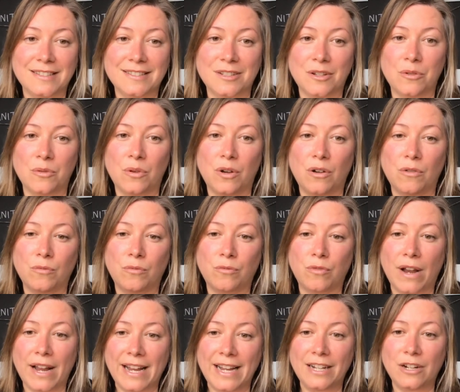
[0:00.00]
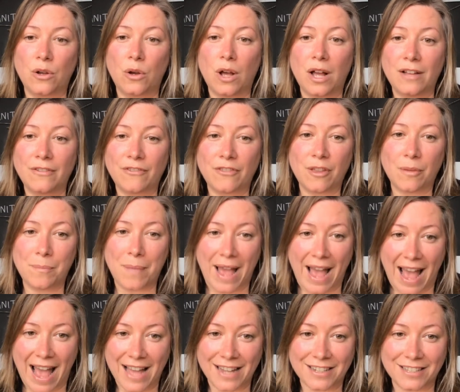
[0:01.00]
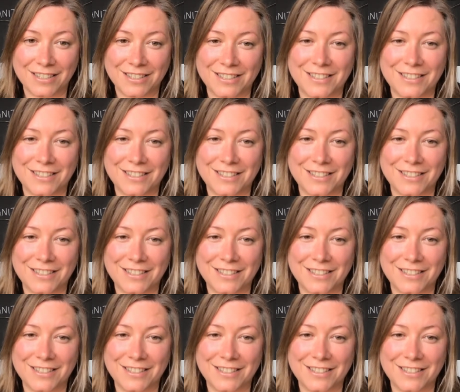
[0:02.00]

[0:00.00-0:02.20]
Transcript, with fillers: So right off the bat,